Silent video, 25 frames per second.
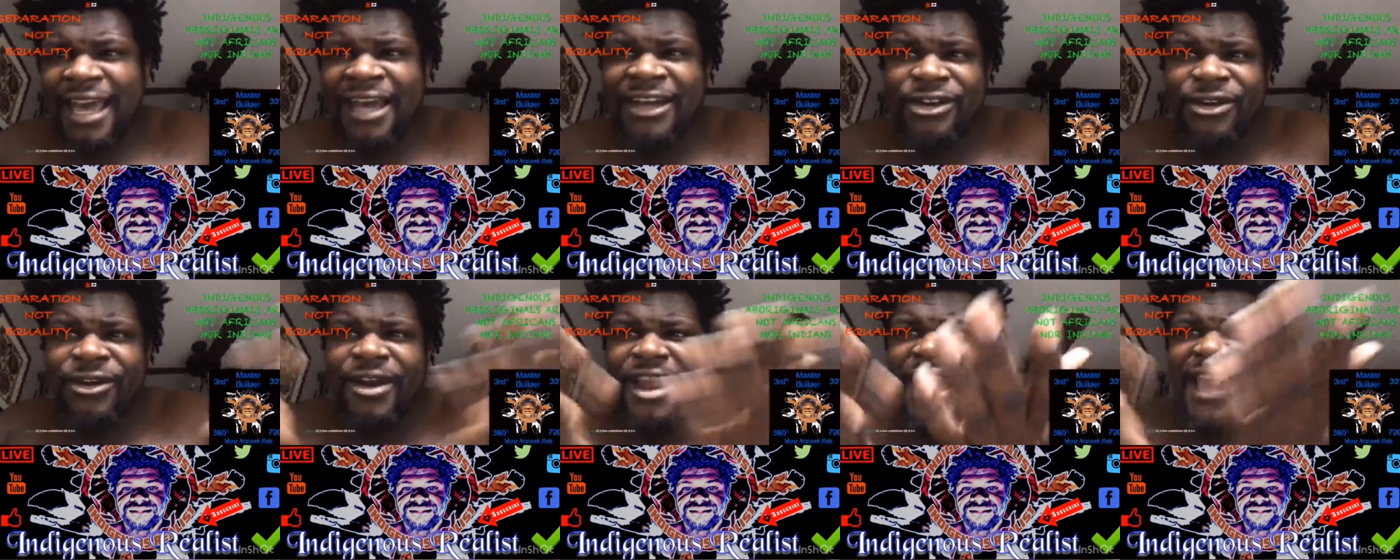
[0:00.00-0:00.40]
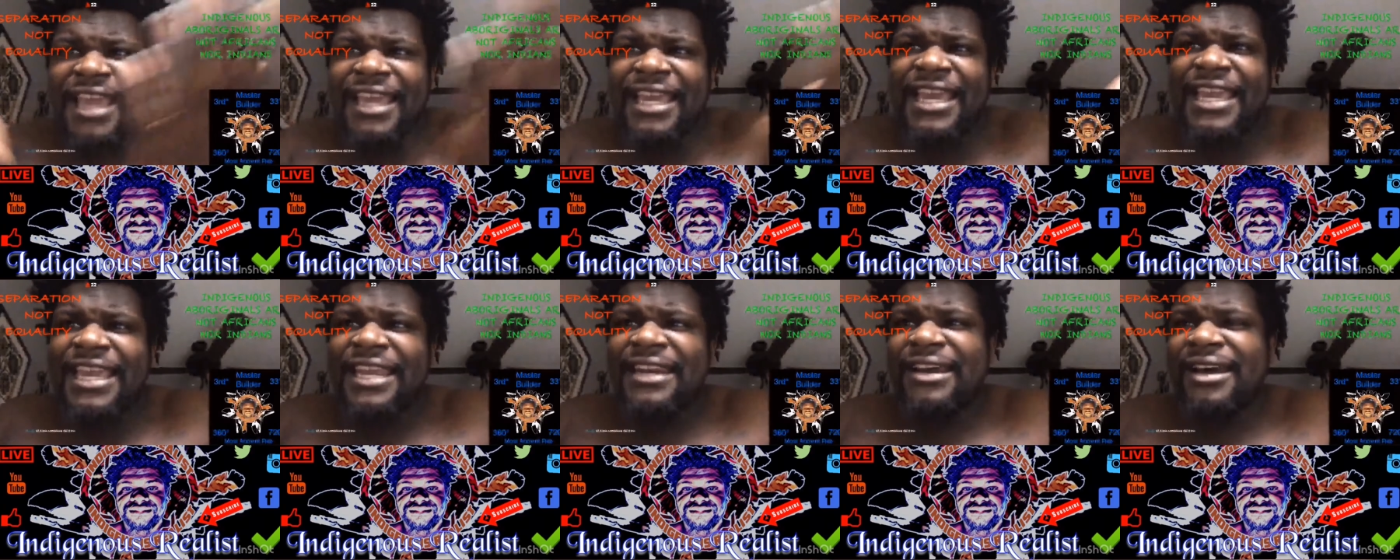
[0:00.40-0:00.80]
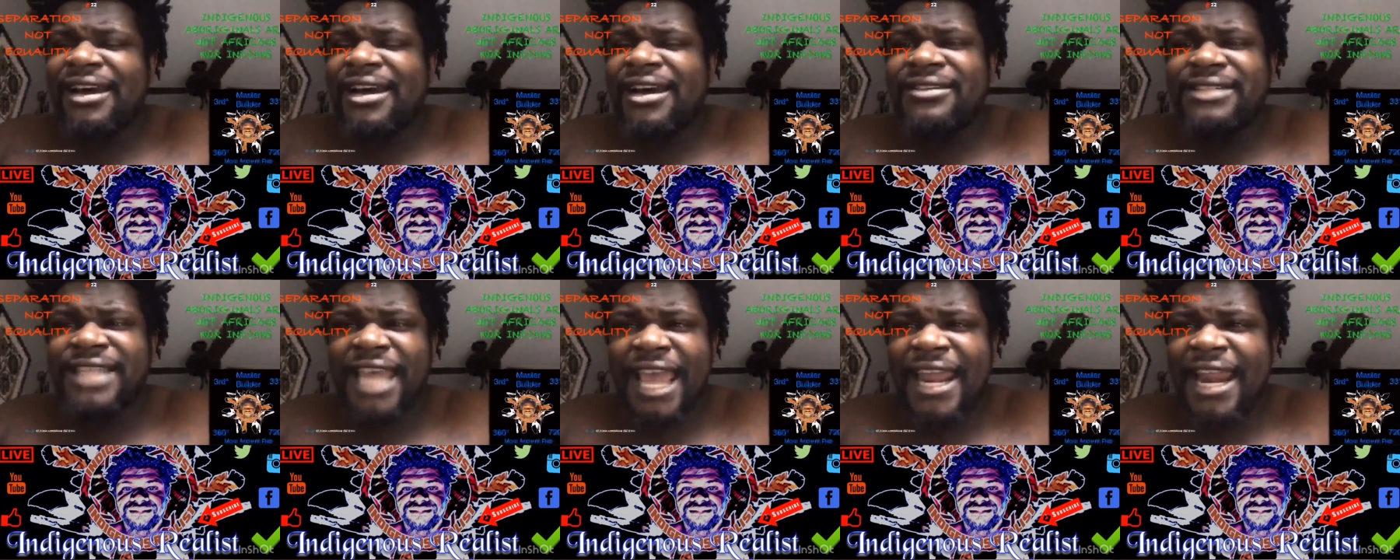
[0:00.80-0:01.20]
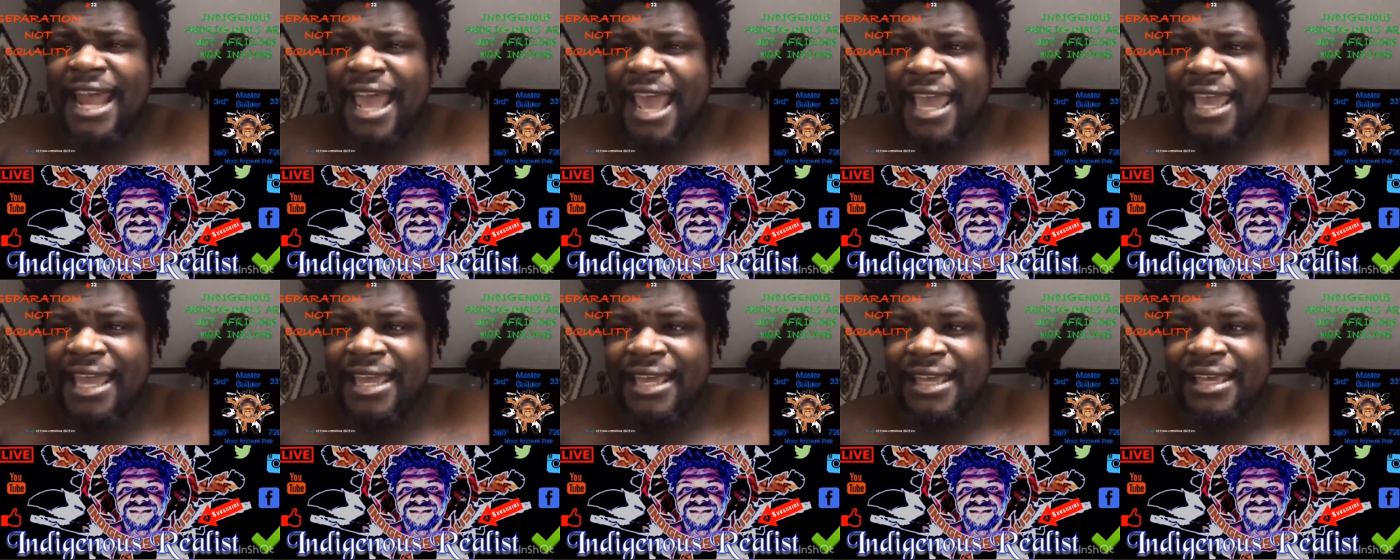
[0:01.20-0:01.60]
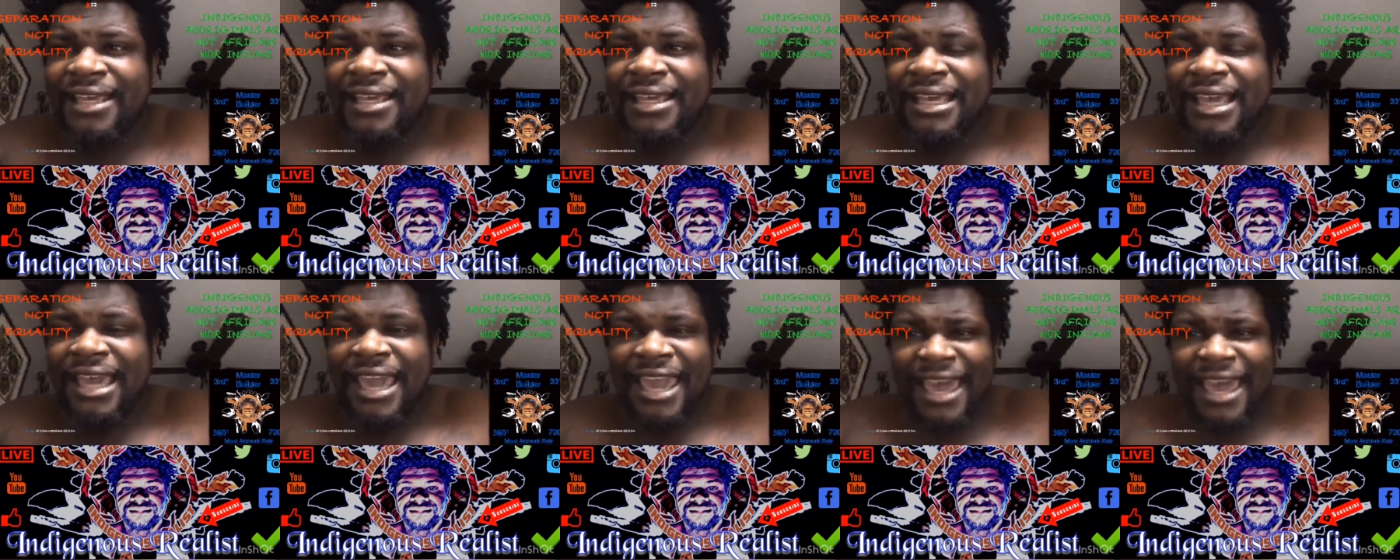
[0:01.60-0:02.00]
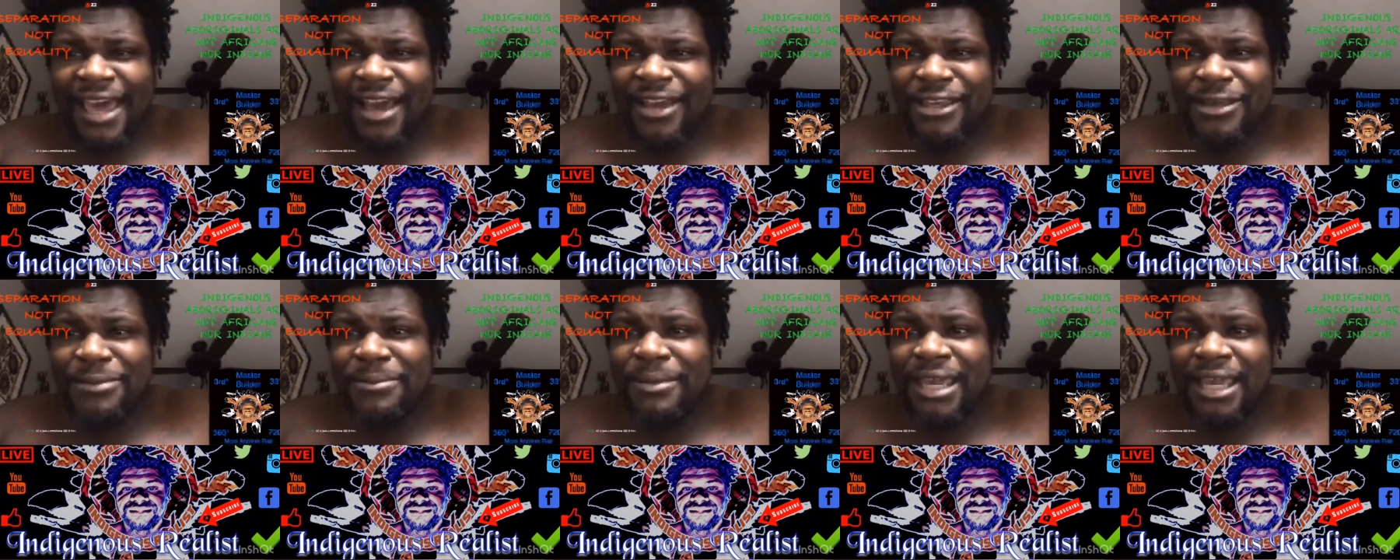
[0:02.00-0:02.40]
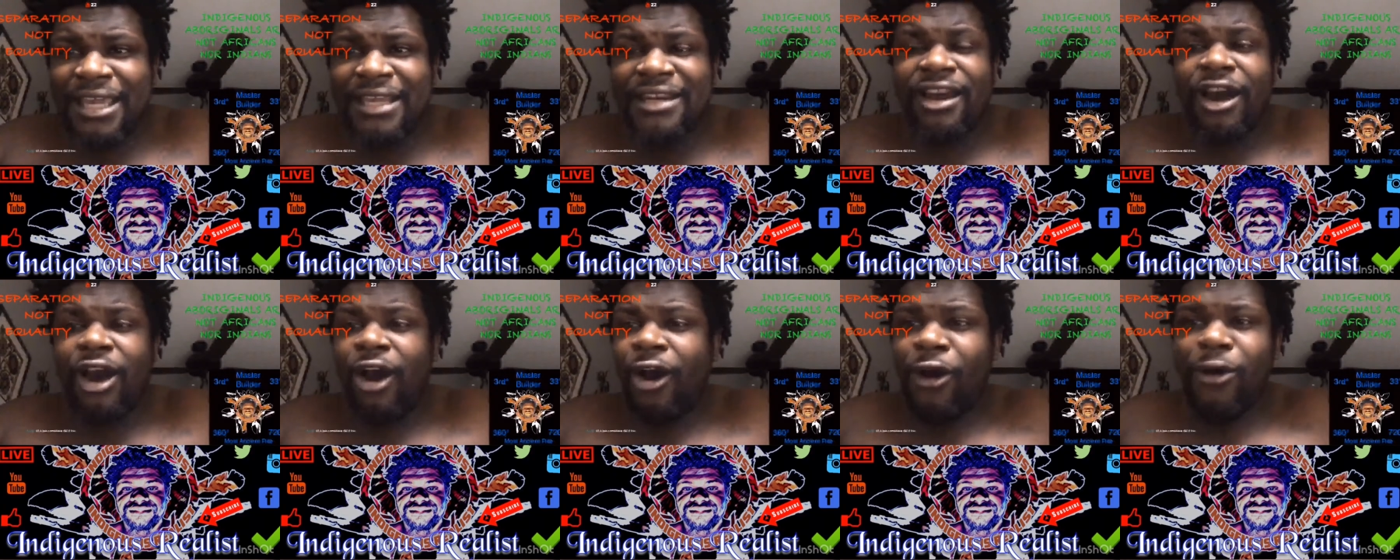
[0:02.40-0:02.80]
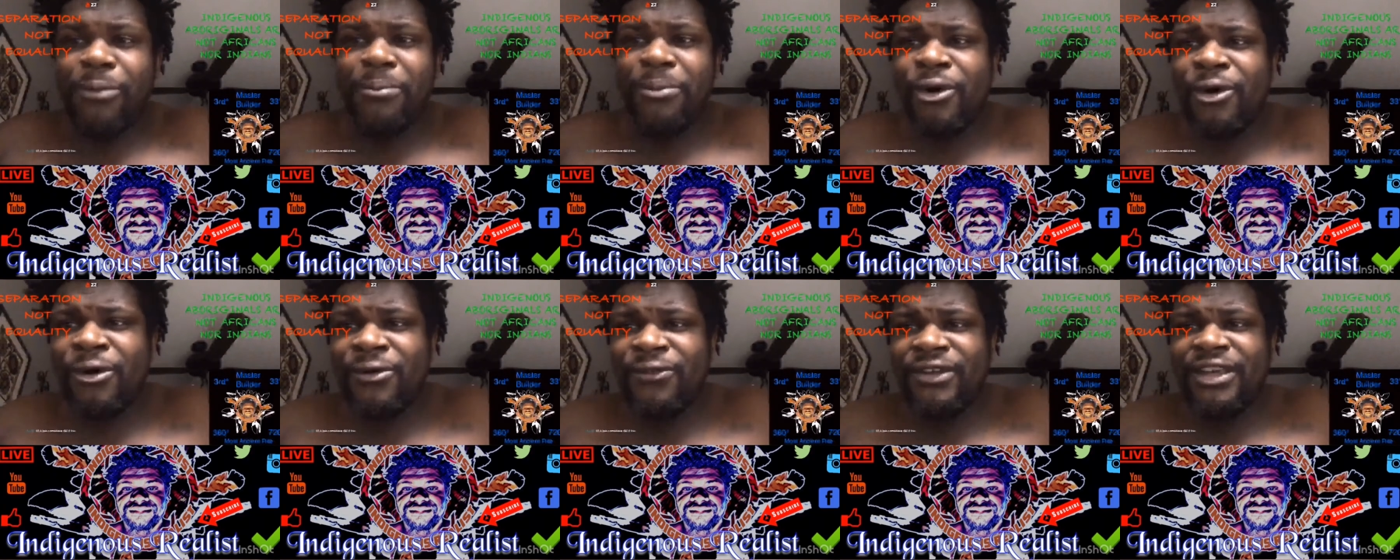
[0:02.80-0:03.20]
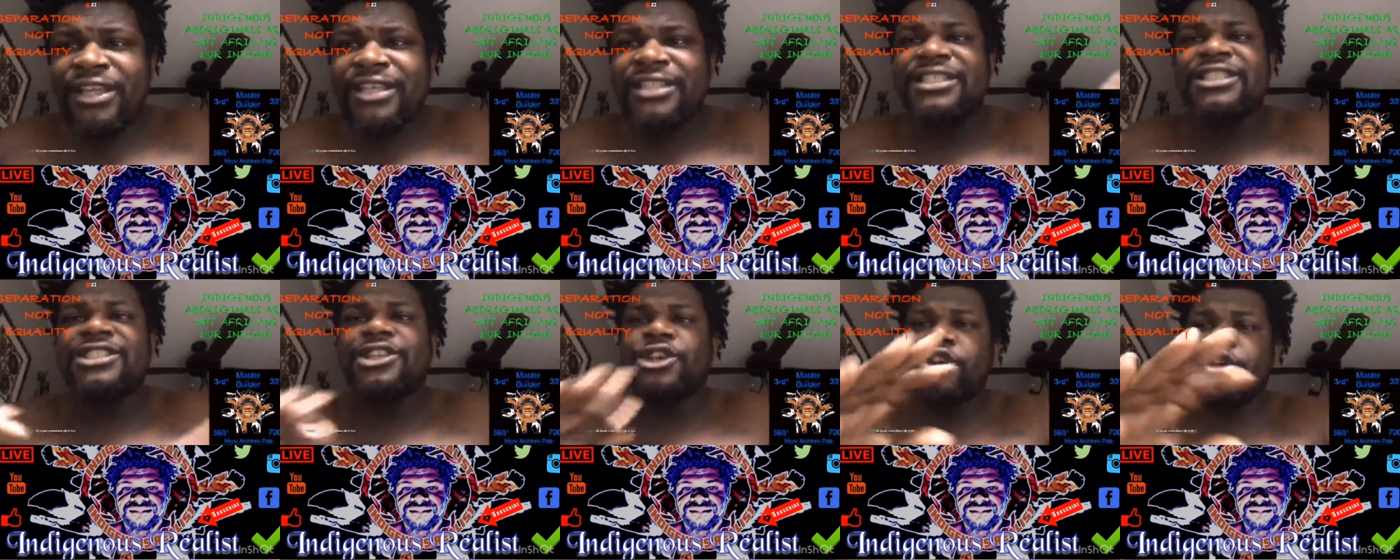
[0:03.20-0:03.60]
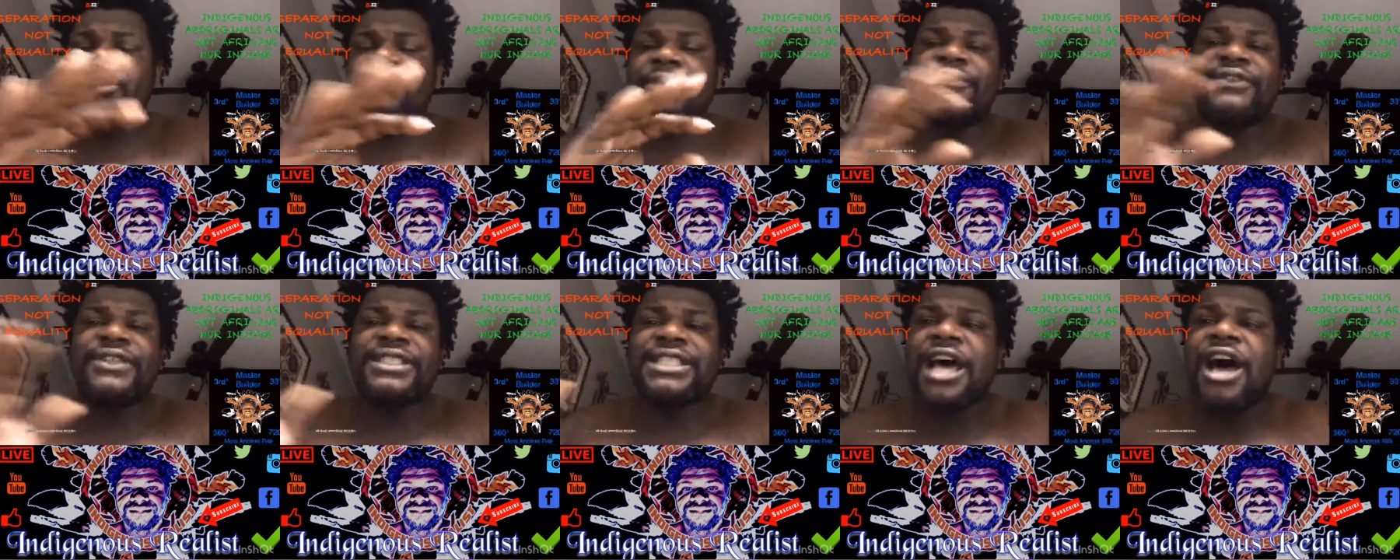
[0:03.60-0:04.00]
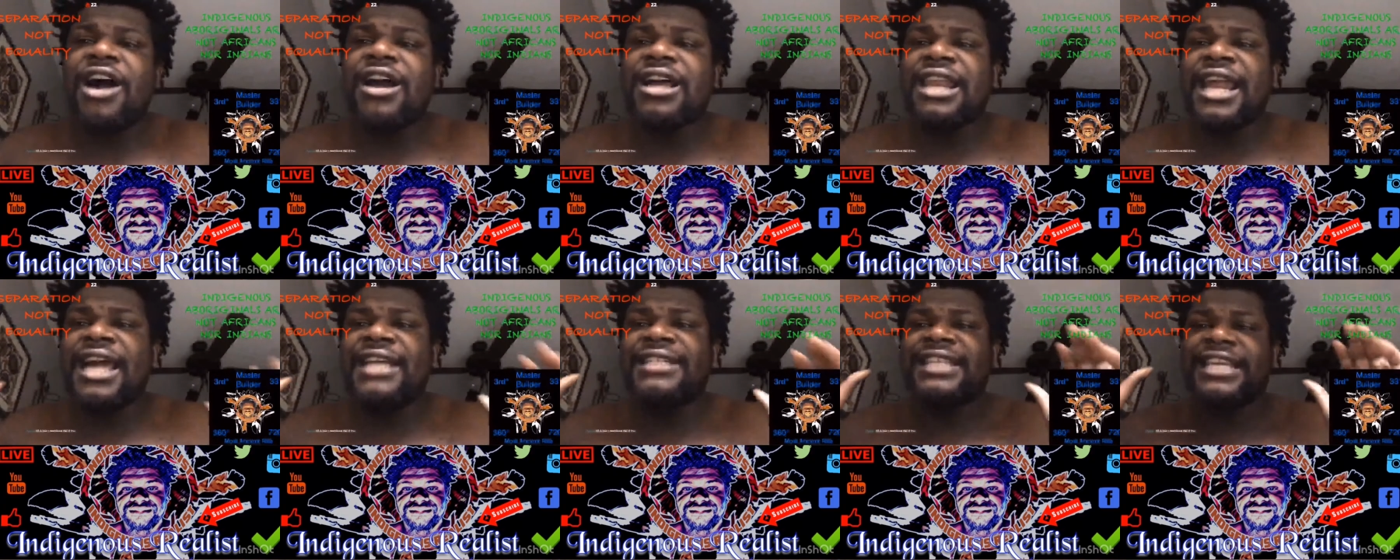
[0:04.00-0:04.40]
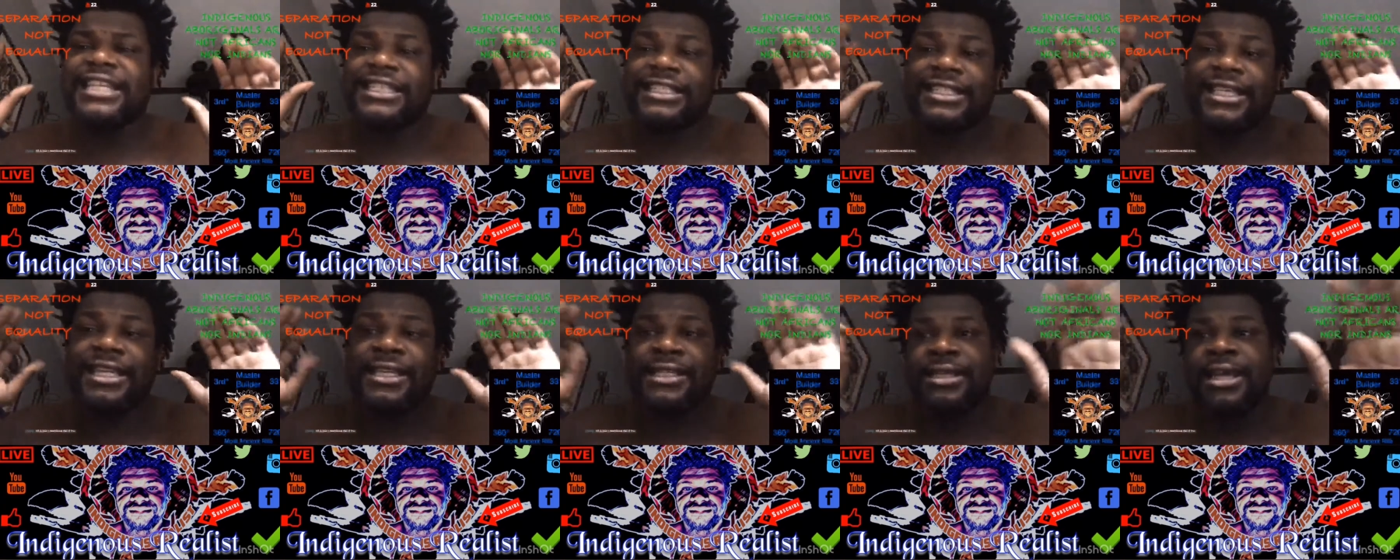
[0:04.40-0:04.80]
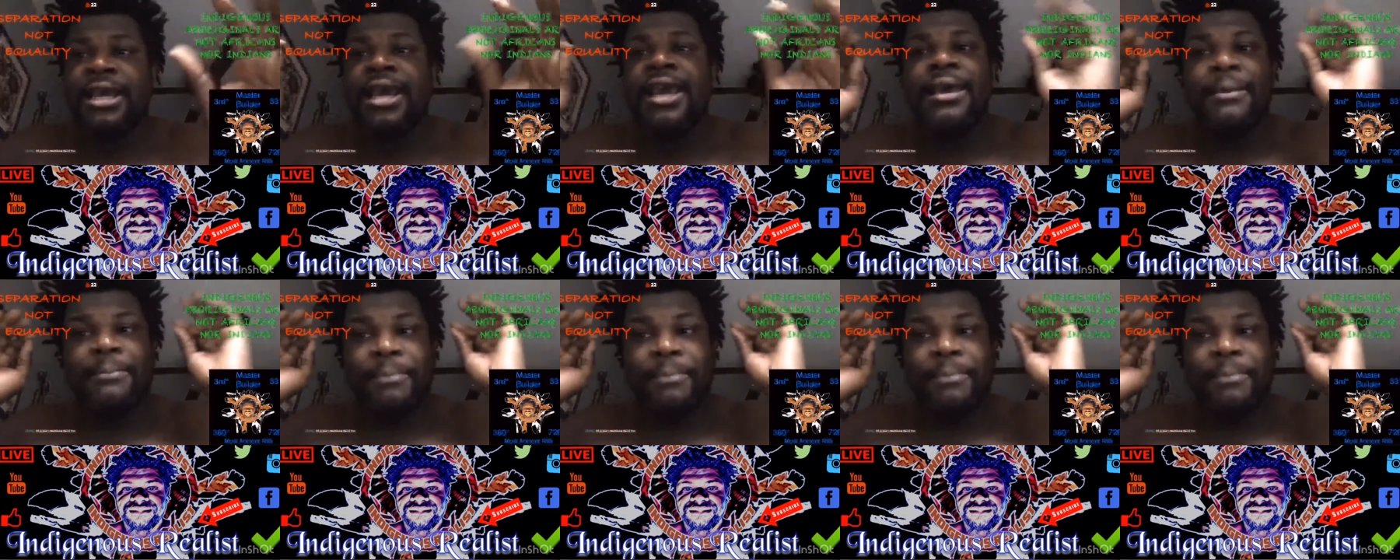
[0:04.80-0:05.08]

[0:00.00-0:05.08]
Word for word: yeah, Craig in uh, Day Day. Hell, you mean the whole movie? Excuse me for talking like that, sis.